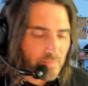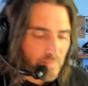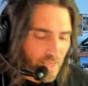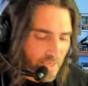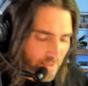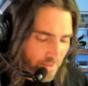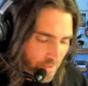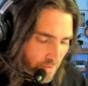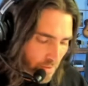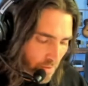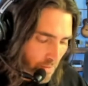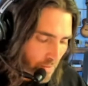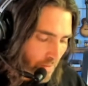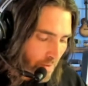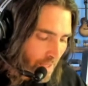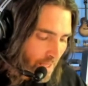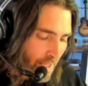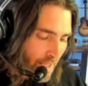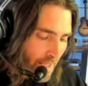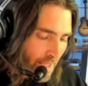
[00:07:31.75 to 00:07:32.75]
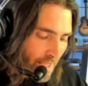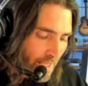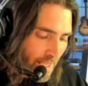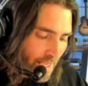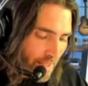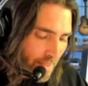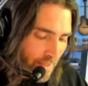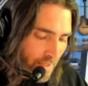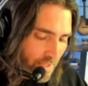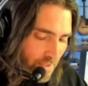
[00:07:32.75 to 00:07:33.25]
So
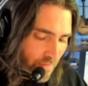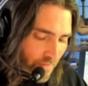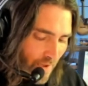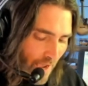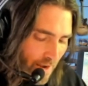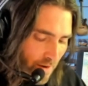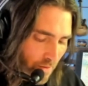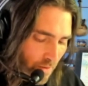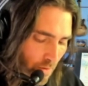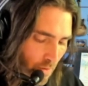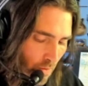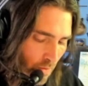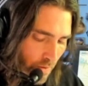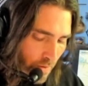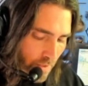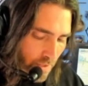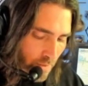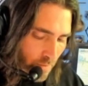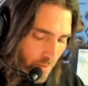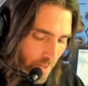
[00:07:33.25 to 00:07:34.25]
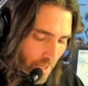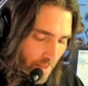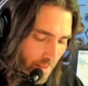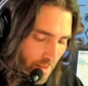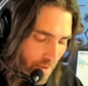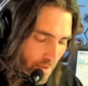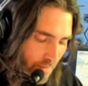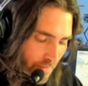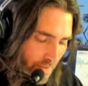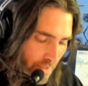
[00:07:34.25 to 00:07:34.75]
in this final chorus, what I
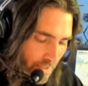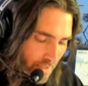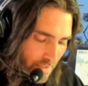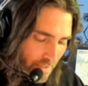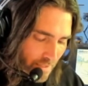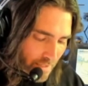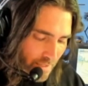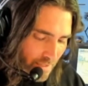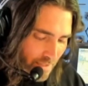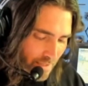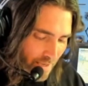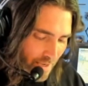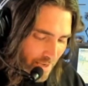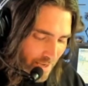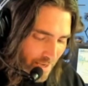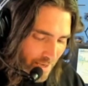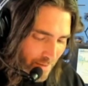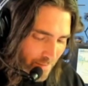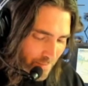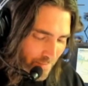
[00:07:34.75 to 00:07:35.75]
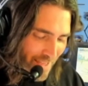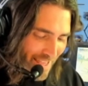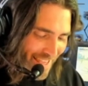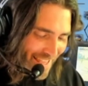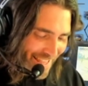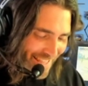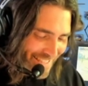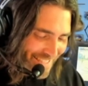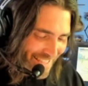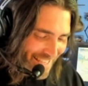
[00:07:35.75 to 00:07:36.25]
love is
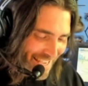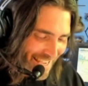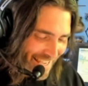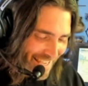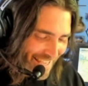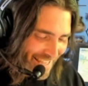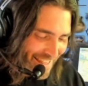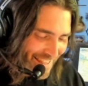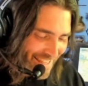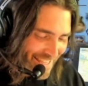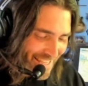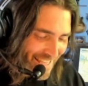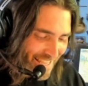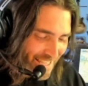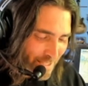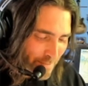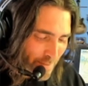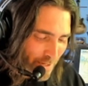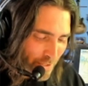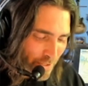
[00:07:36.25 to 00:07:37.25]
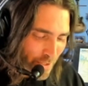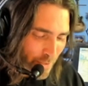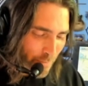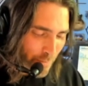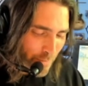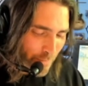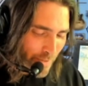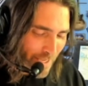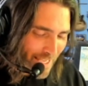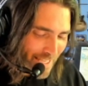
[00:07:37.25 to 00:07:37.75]
it's like, especially
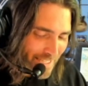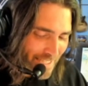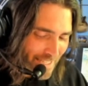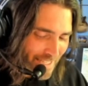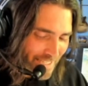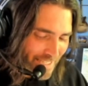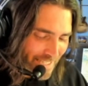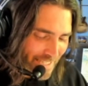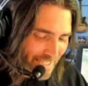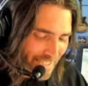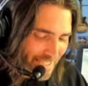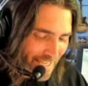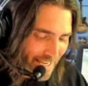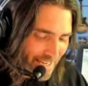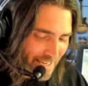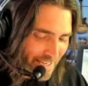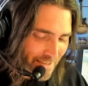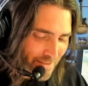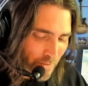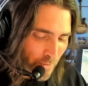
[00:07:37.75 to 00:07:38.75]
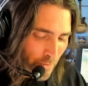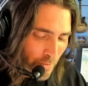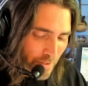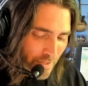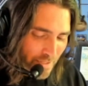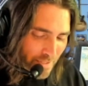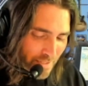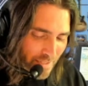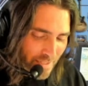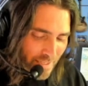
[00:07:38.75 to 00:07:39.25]
when we get to this extended
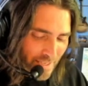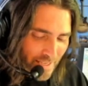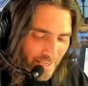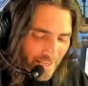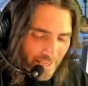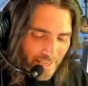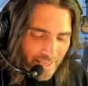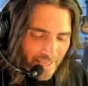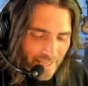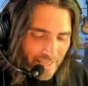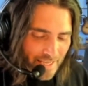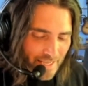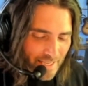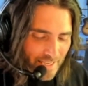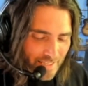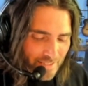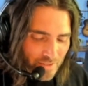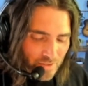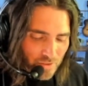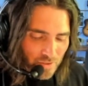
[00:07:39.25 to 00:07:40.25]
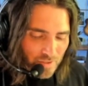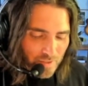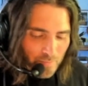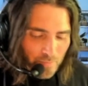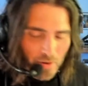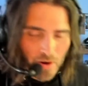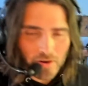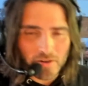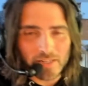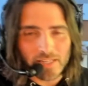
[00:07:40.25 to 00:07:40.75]
chorus, it's just a
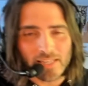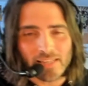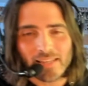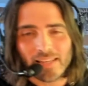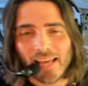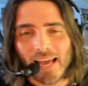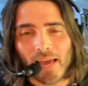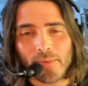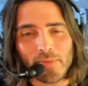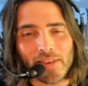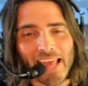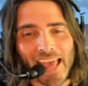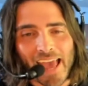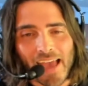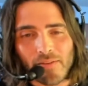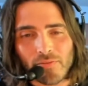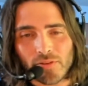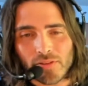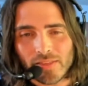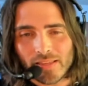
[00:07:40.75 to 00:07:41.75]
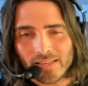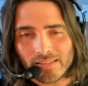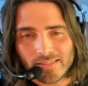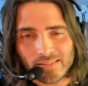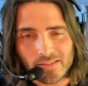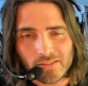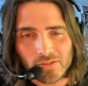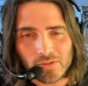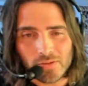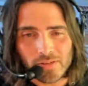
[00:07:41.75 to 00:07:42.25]
party. I mean, everything's
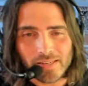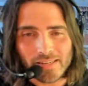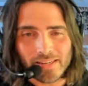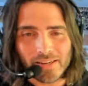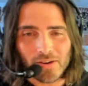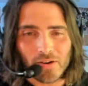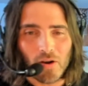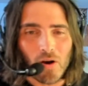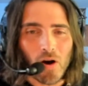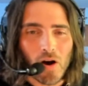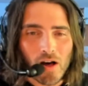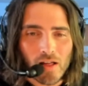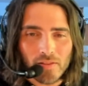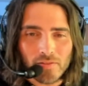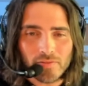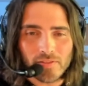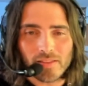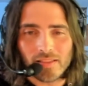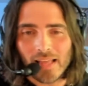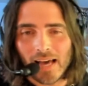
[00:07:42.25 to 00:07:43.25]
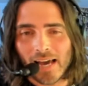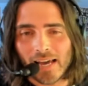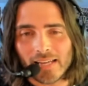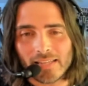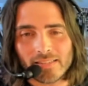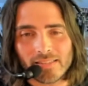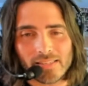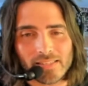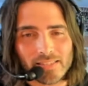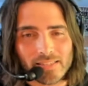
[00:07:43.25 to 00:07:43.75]
included here. All of the
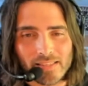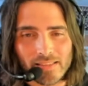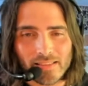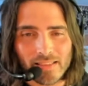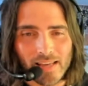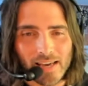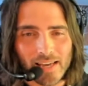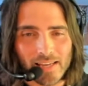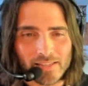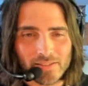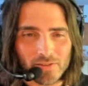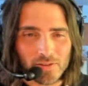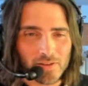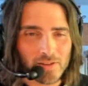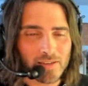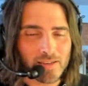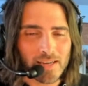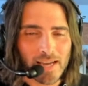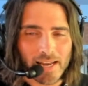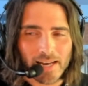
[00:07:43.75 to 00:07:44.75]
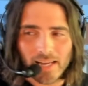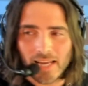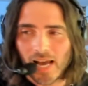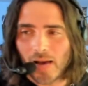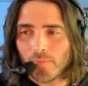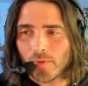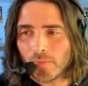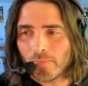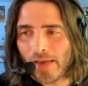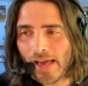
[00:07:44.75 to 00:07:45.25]
lines, the synth lines are kind of
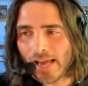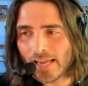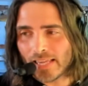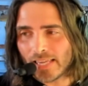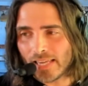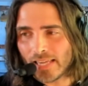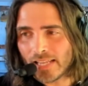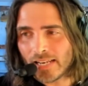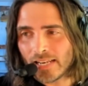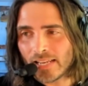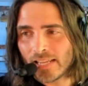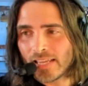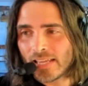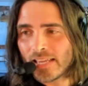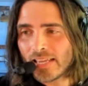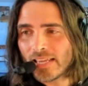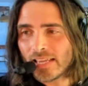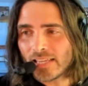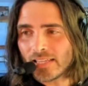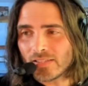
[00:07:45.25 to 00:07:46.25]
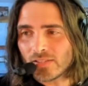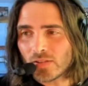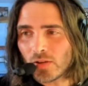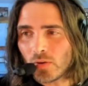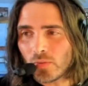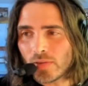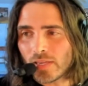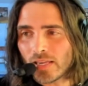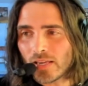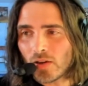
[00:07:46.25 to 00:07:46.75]
coming back in. And so
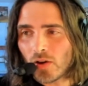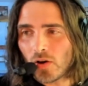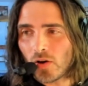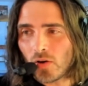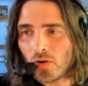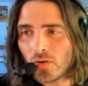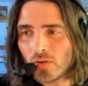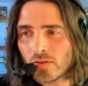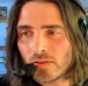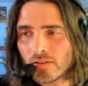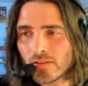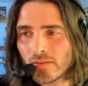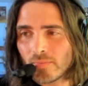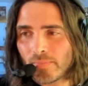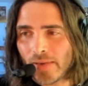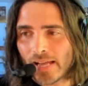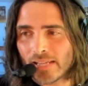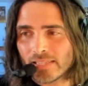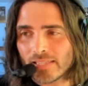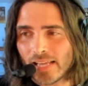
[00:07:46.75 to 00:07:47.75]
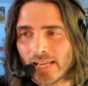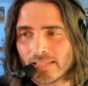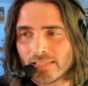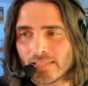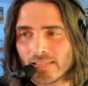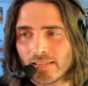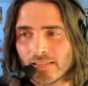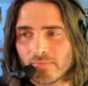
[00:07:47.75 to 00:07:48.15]
we can go back to that song.